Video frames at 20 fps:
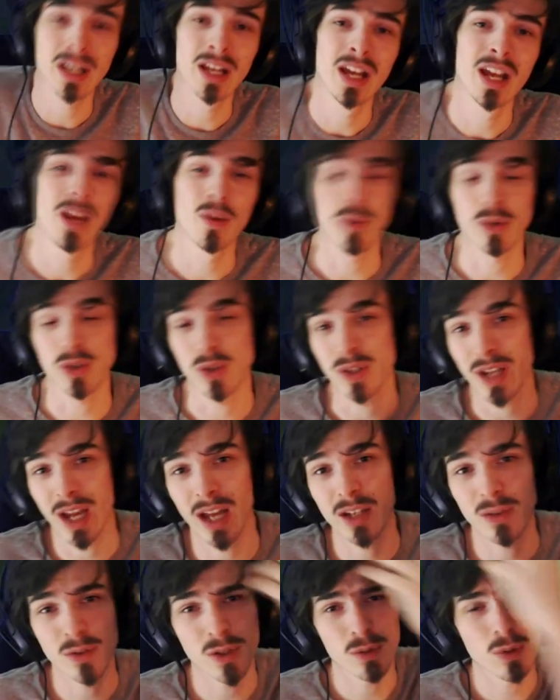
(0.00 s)
which you
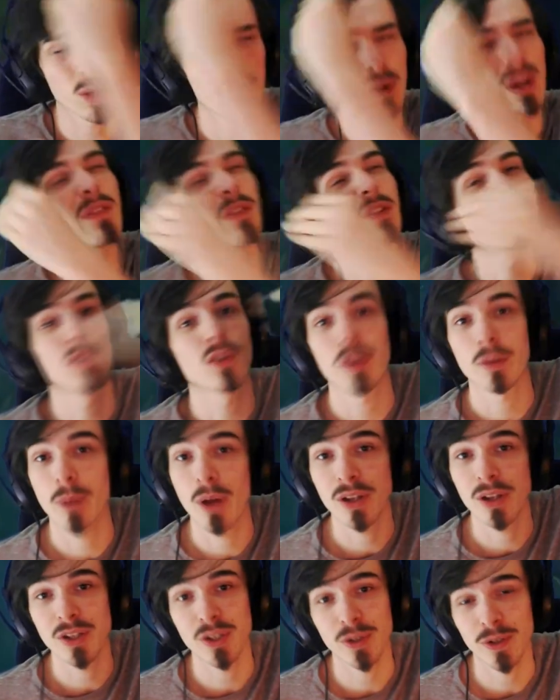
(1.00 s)
can do as well. Even if you're not the
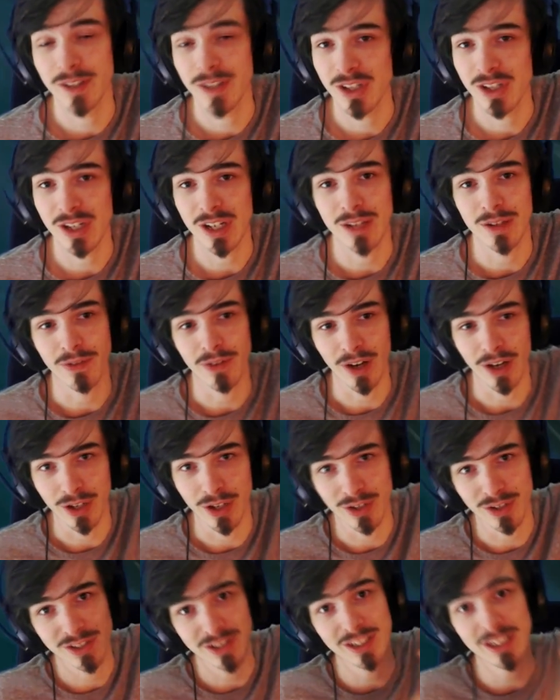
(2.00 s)
person to initiate the fight, you
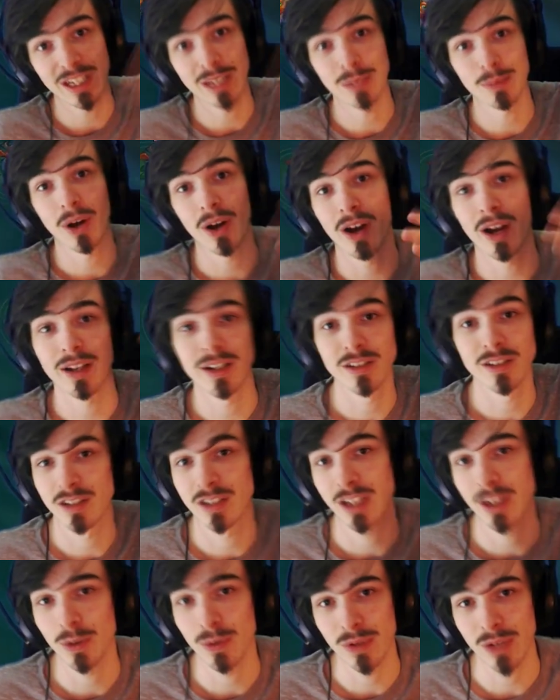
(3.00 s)
can sneak in behind and
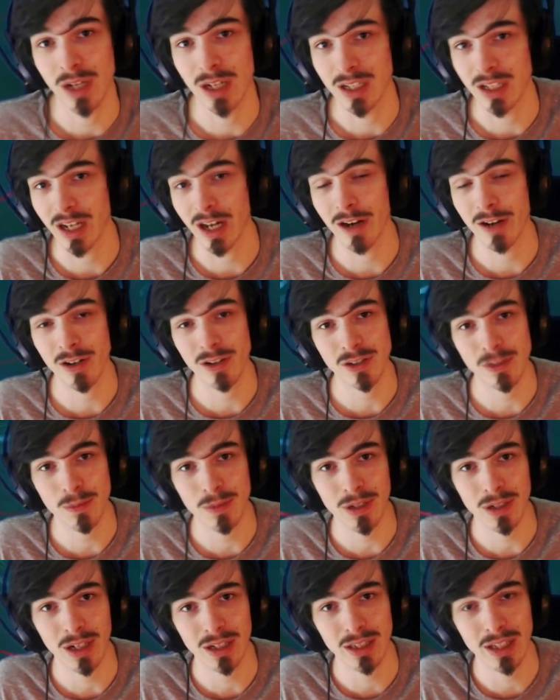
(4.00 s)
just kill the AD carry or
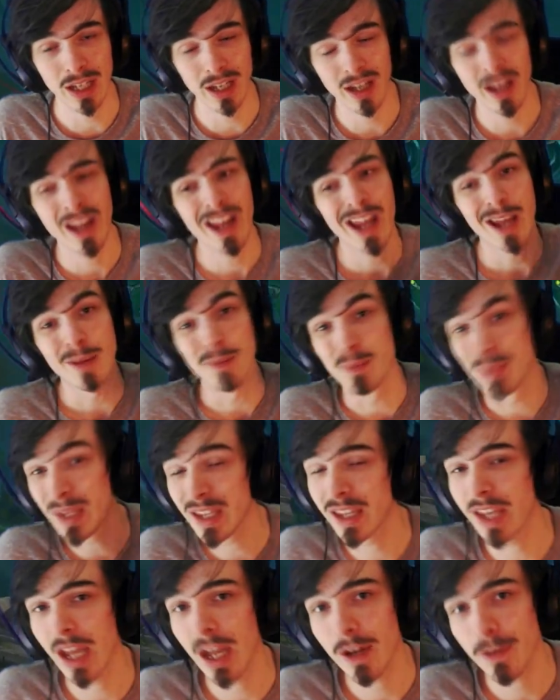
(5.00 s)
something like that. Be
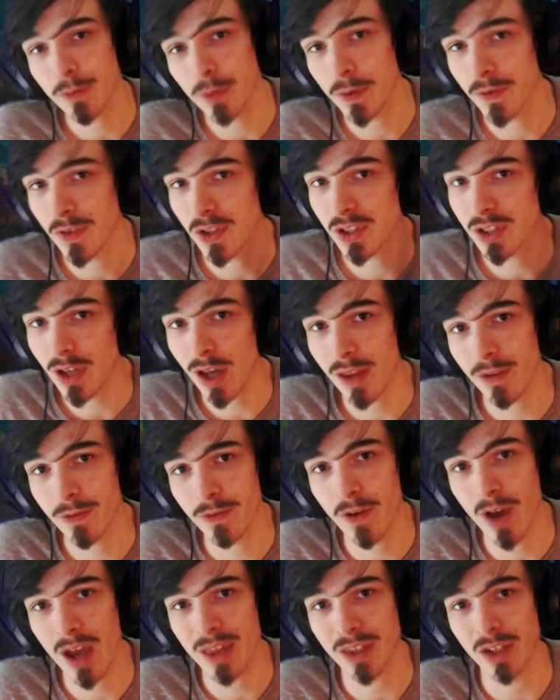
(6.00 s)
careful if you start the
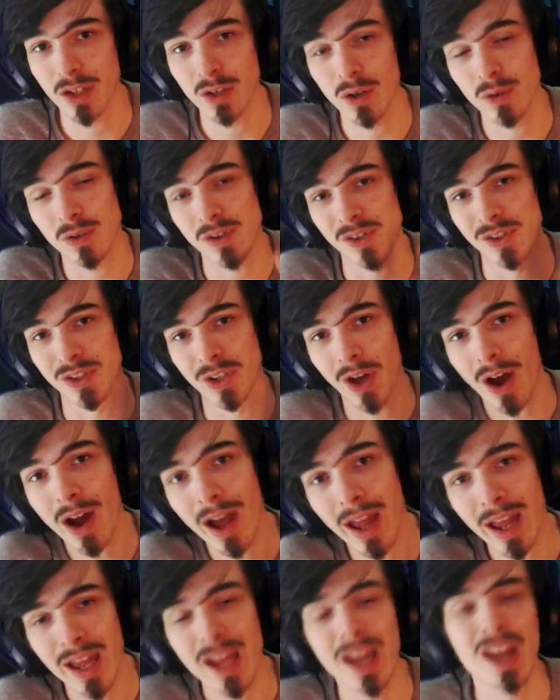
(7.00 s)
fight that you don't just
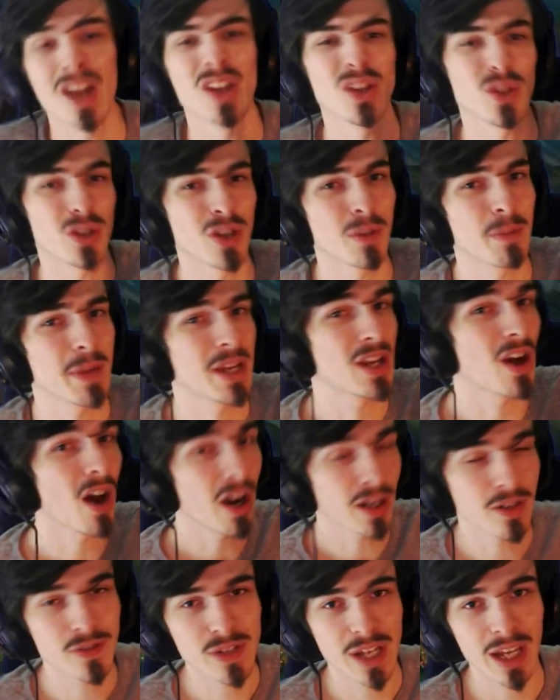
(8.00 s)
die. You can be
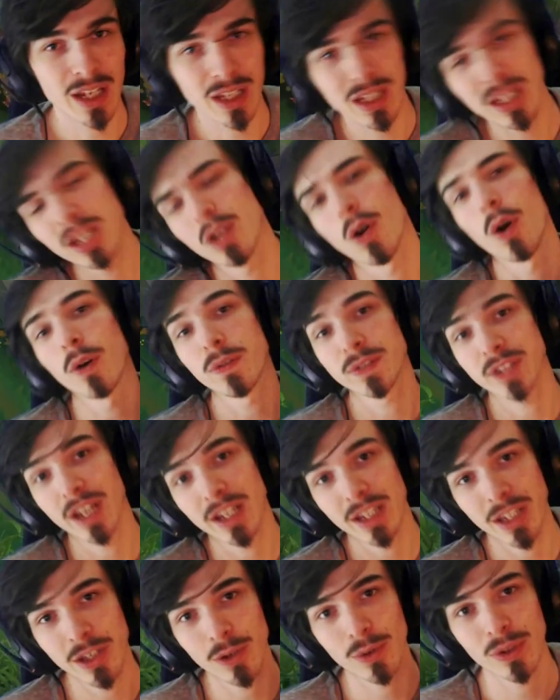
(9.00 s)
kind of tanky, off
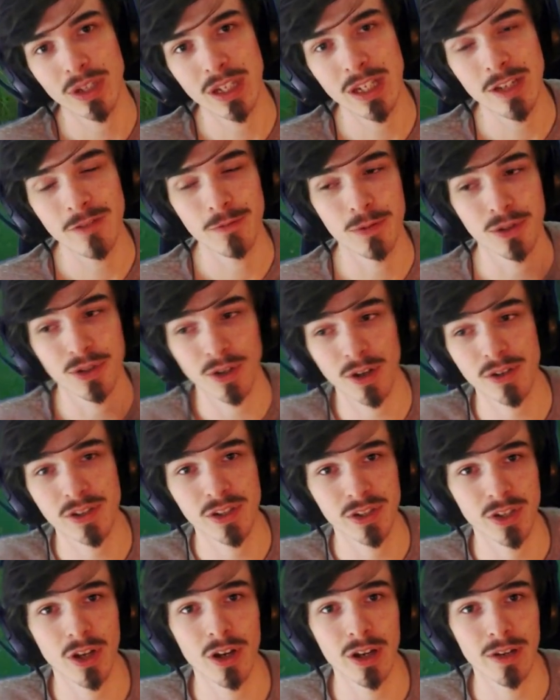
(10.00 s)
tanky on Eve, but
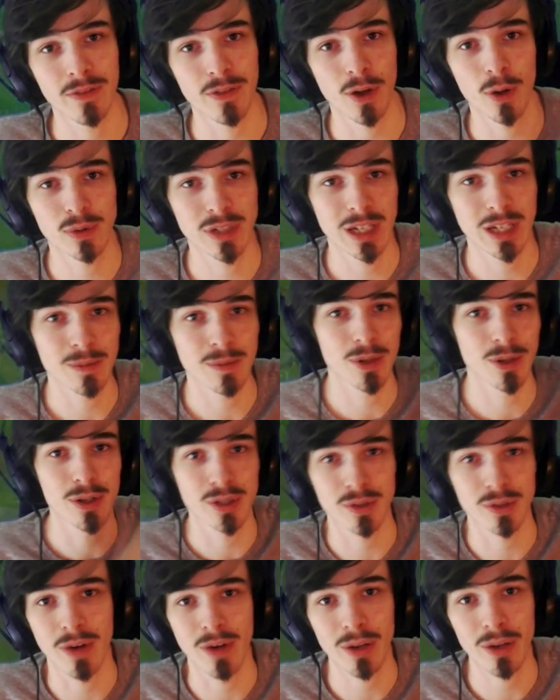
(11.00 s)
chances are if the whole team
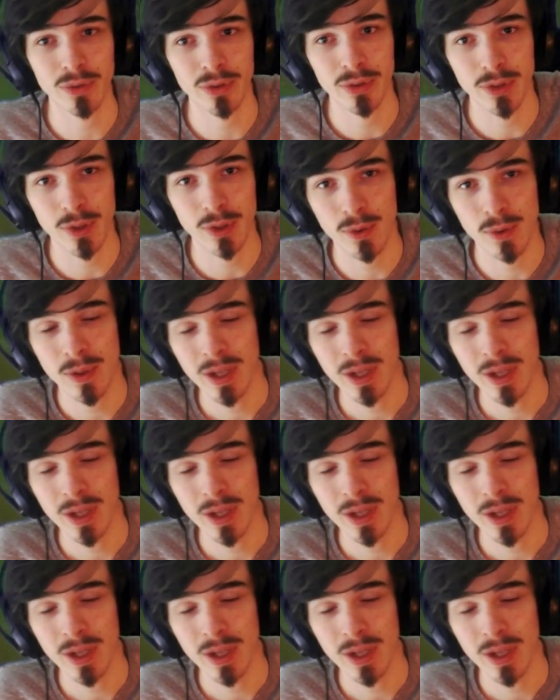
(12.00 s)
turns around on you,